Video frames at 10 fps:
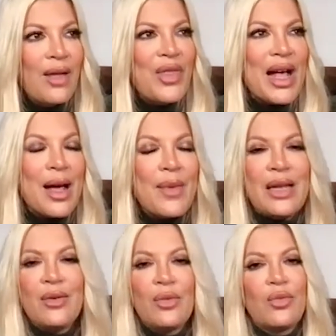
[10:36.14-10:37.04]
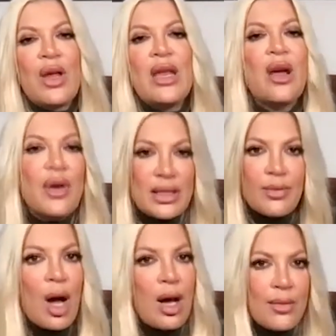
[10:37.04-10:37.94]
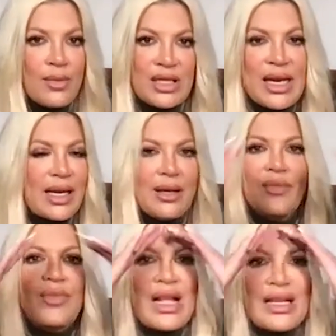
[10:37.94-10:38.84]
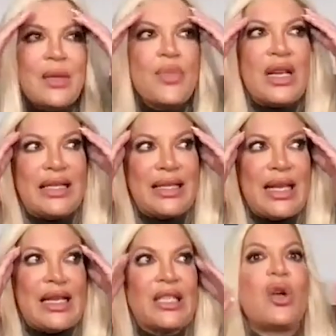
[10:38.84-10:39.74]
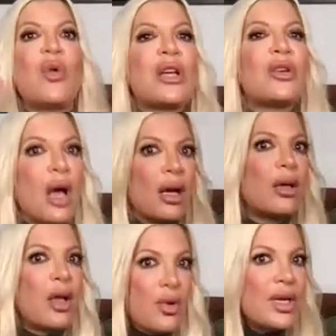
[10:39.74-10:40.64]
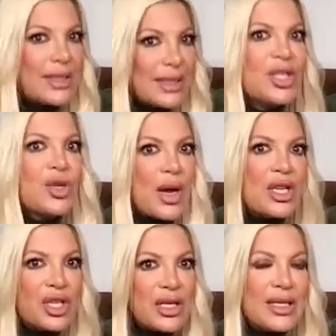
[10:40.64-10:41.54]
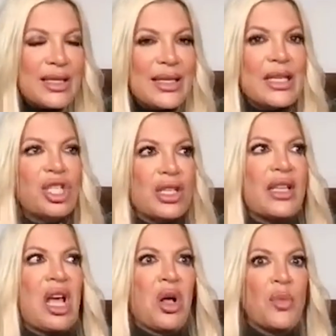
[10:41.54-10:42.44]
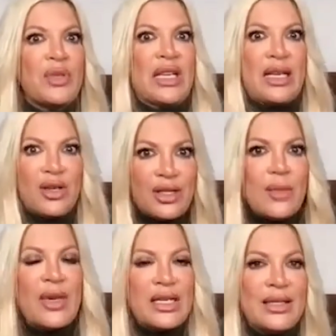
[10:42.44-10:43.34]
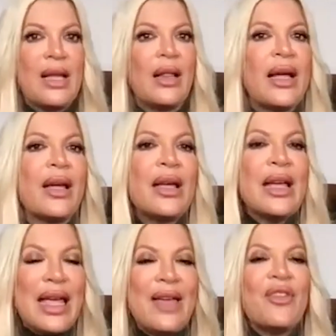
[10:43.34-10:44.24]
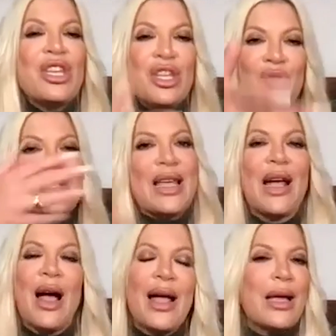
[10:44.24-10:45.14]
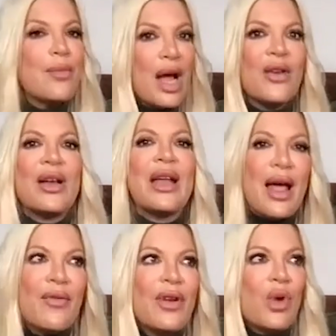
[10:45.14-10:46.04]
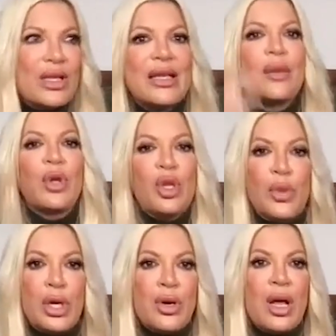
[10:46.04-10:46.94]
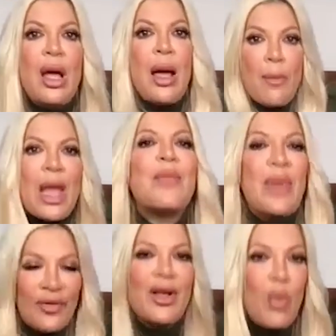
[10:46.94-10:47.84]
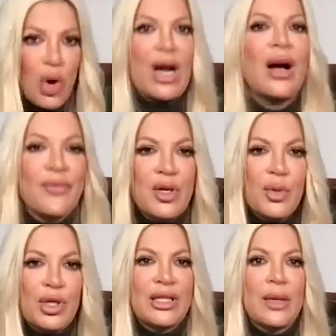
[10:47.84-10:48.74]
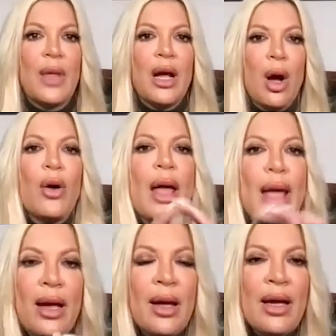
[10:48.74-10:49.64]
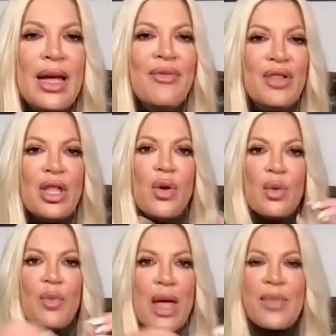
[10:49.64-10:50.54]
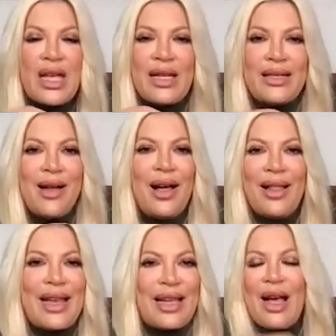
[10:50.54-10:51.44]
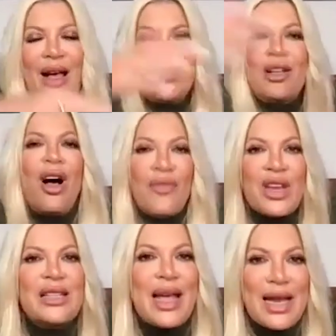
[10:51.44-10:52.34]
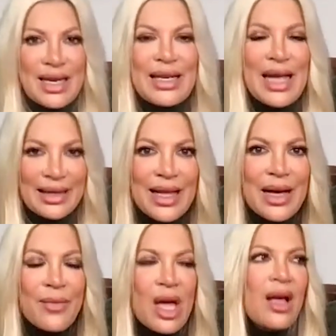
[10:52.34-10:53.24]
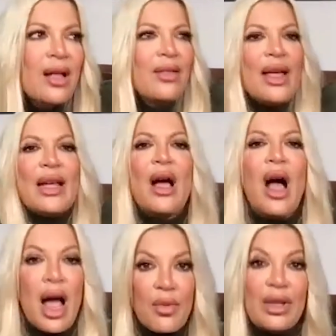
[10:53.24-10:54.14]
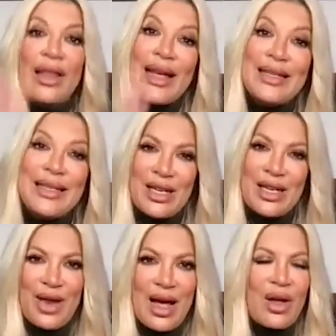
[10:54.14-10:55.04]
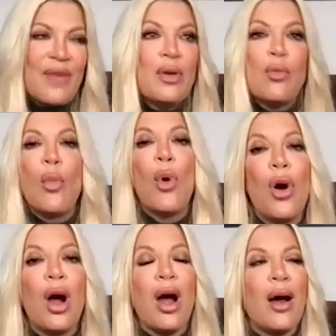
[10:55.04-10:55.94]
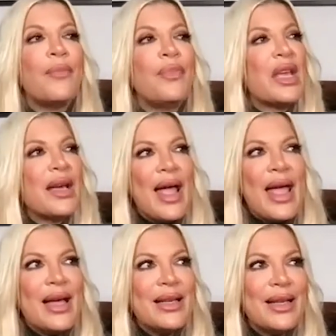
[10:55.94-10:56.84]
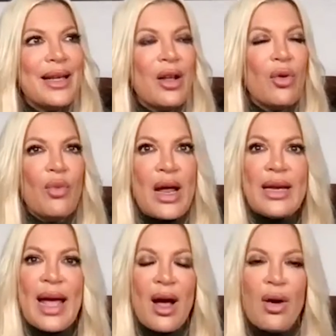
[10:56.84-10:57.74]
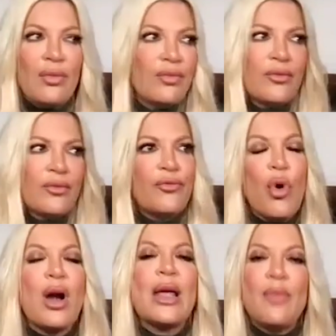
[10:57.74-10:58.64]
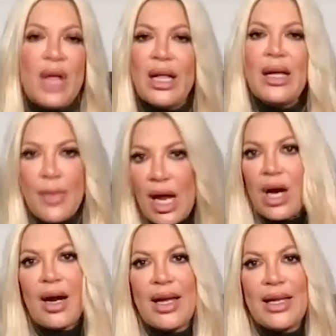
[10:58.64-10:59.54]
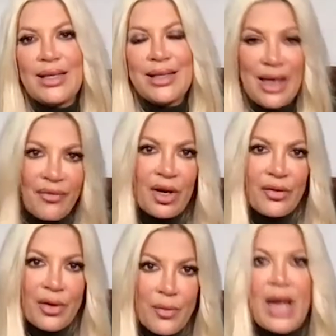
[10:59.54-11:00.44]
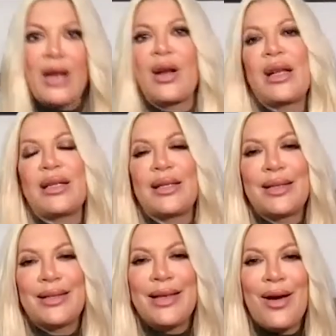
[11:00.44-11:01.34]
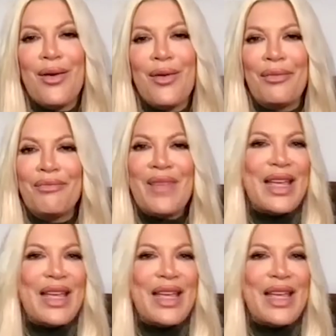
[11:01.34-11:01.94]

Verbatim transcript: that i mean we know as moms like that's the biggest thing is knowing you're not alone in situations it just helps to hear somebody say like even you saying i get a migraine every once in a blue moon made me feel more comfortable because i'm like okay even though maybe it's not like as often as i can get them like i relate to you now even more and you know right now 40 million americans suffer from migraines so